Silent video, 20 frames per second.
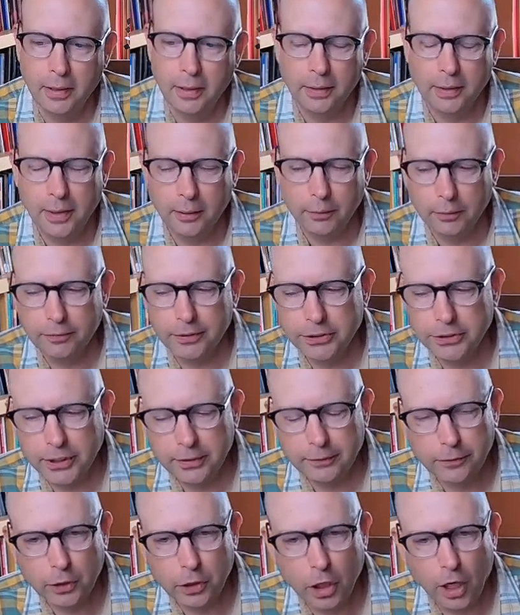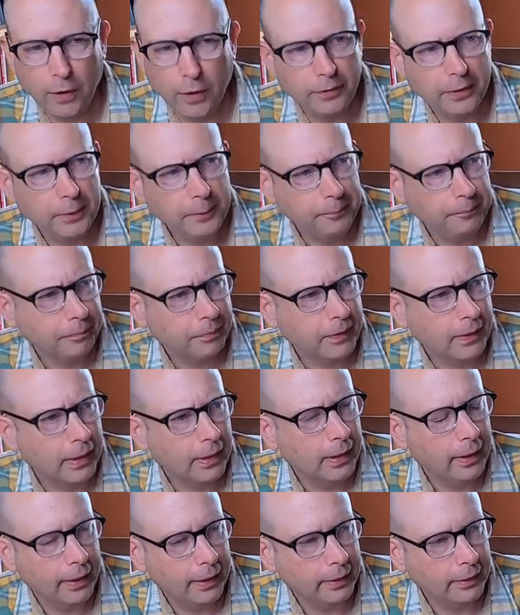They were visiting for coffee,
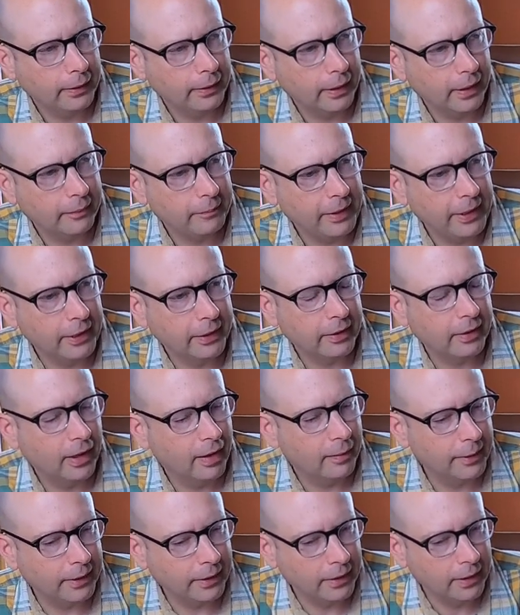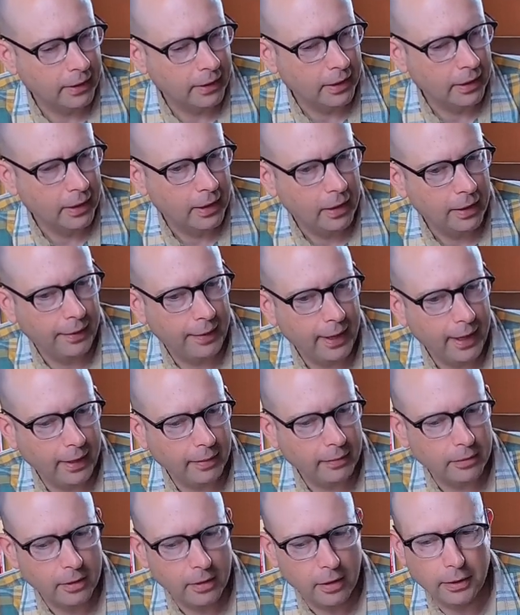and I made a comment that
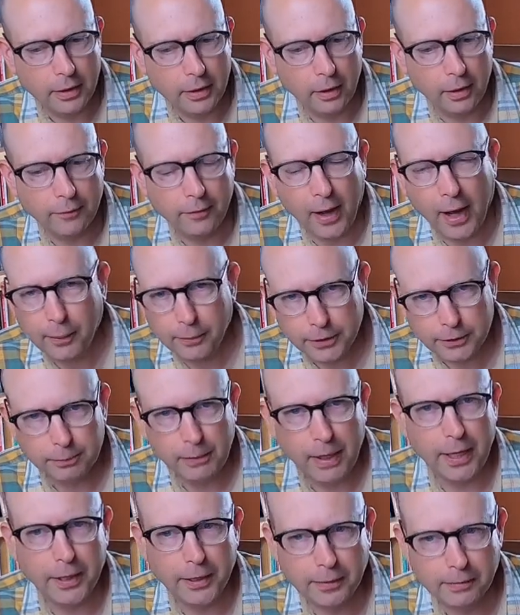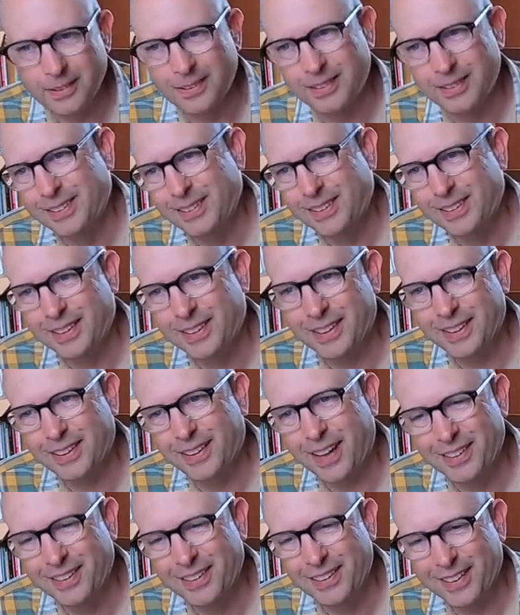if I was mayor, you know,
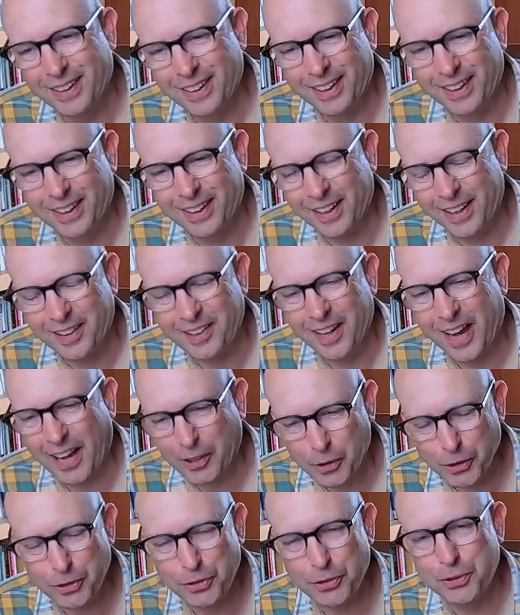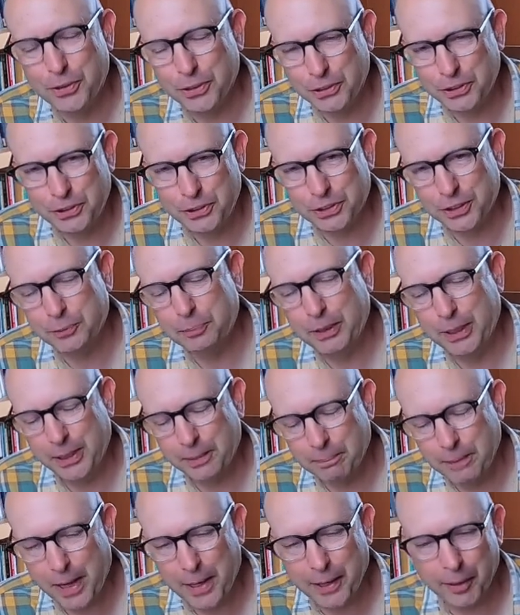uh, and I, I, couldn't do this just as
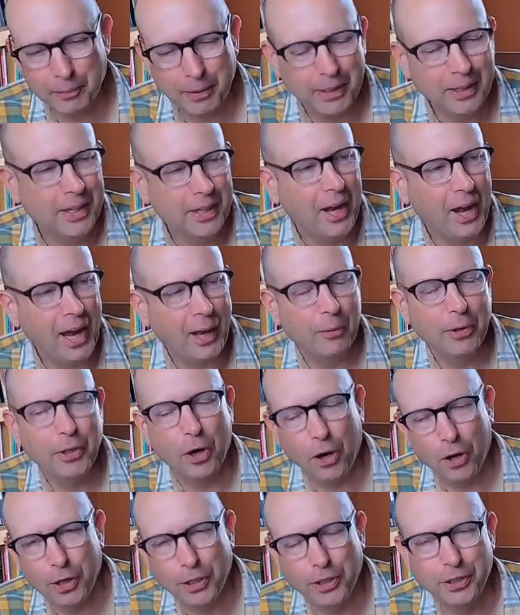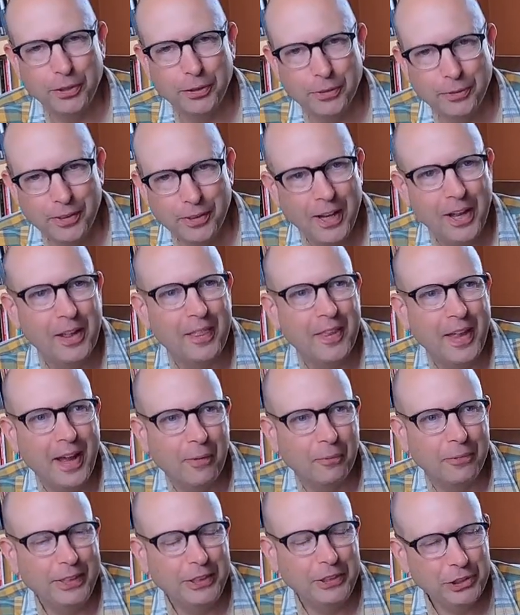being mayor, but I would argue
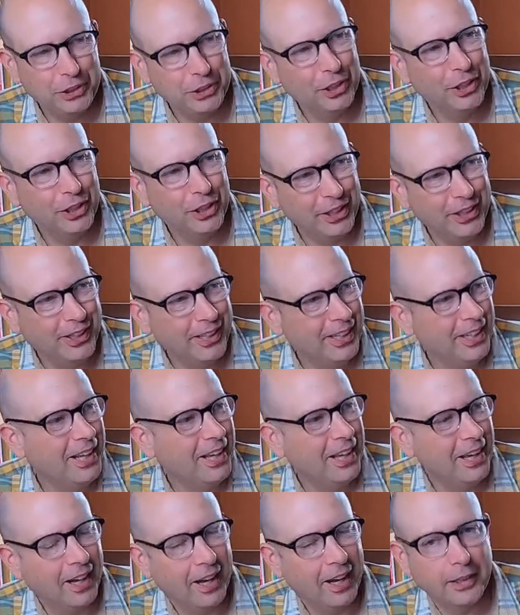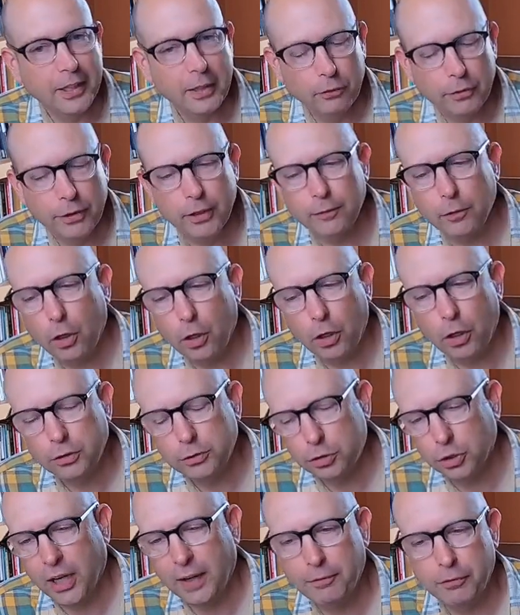that we should uh, get rid of all
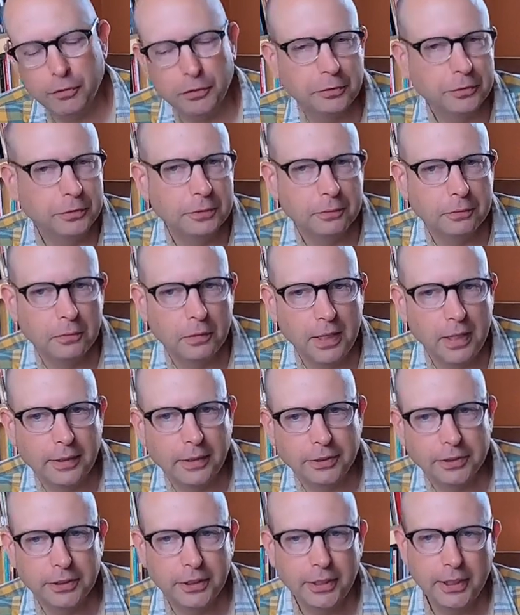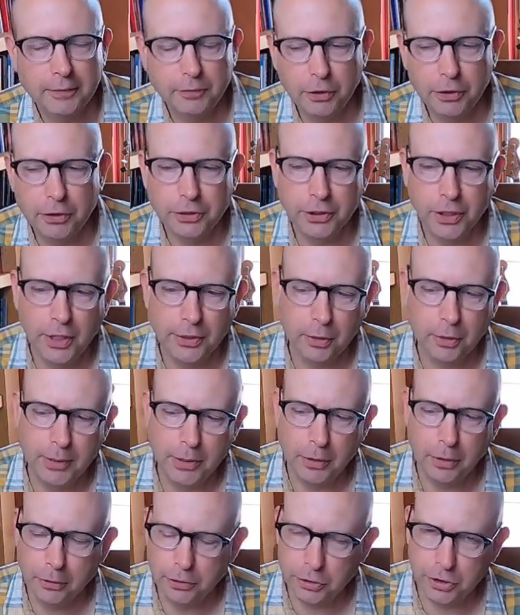drive-throughs. In the city of Tucson, there'll be
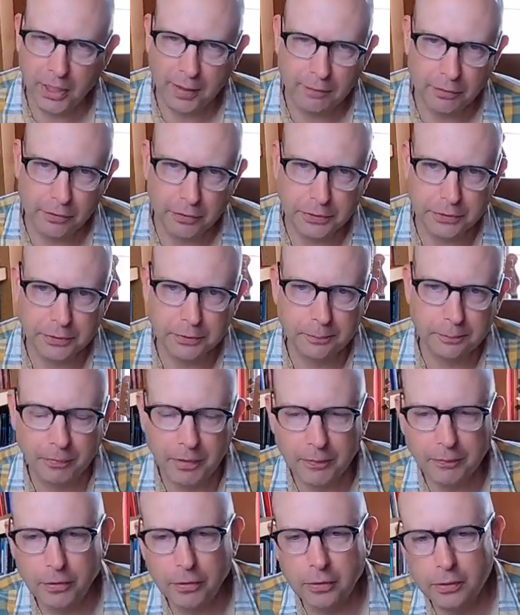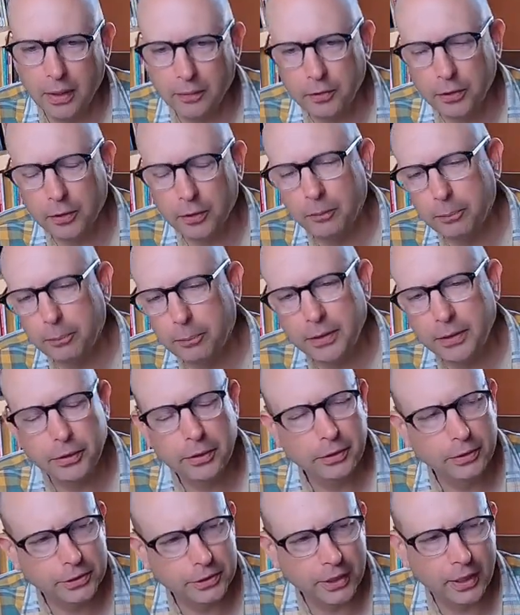no drive-throughs. If you've ever been to
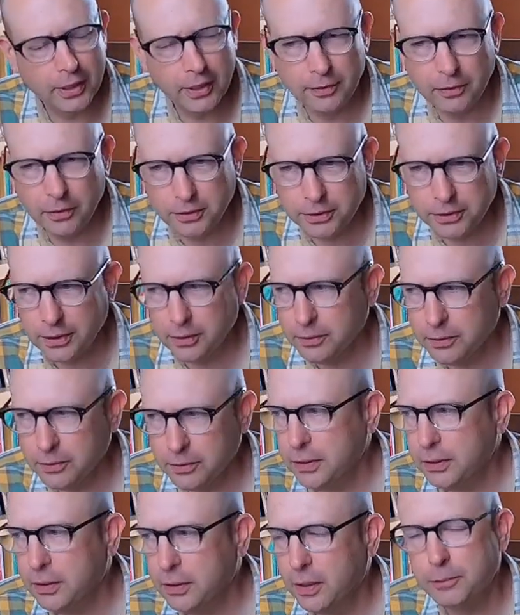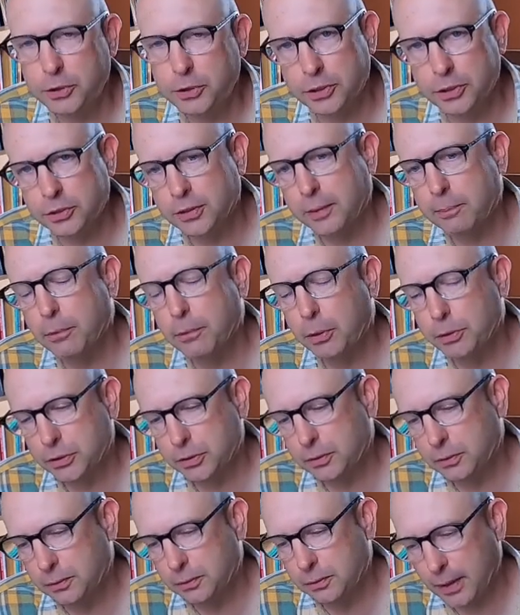Tucson and you see what's here, I'm sure it's like most
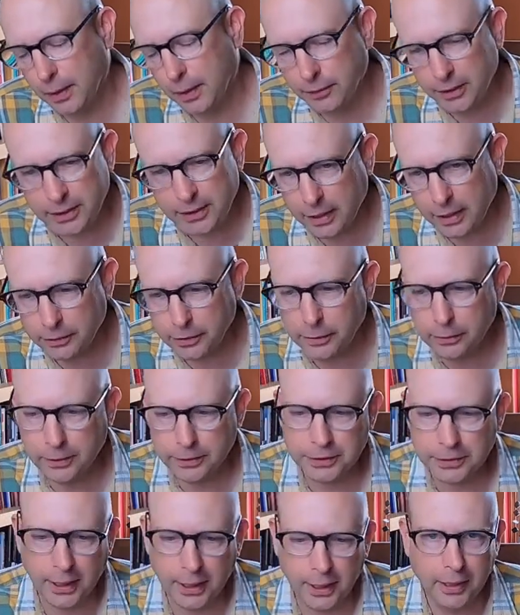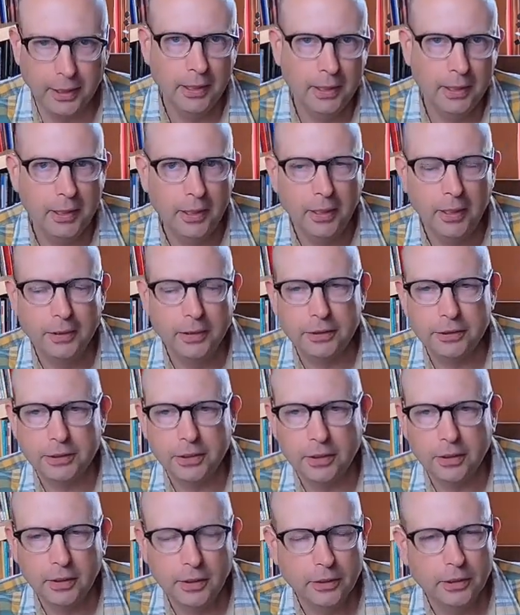every town USA, just
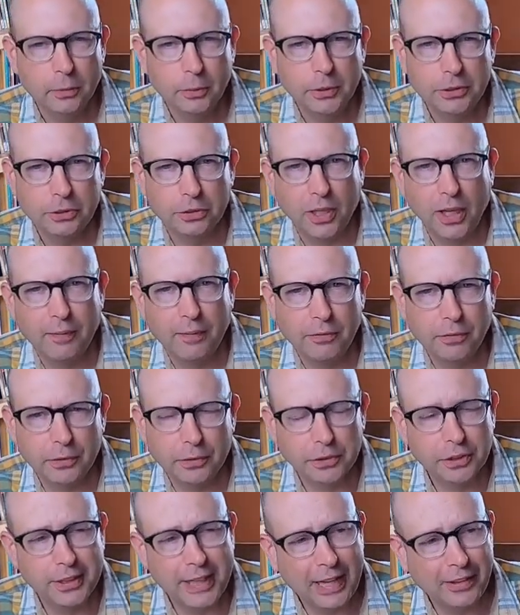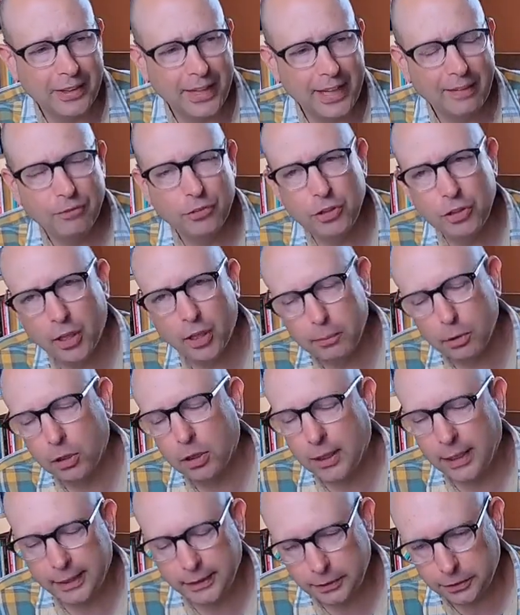littered with drive-throughs, and now they have
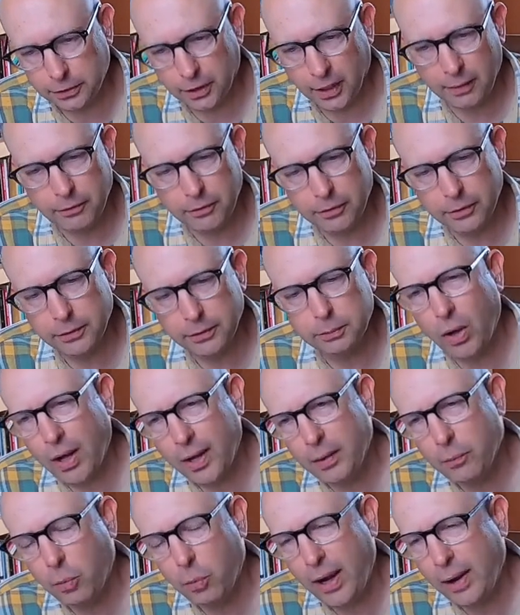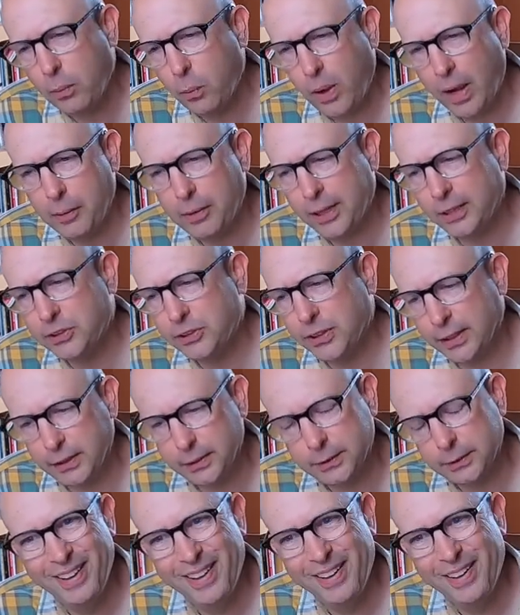double-lane drive-throughs. But why? Why would I say this?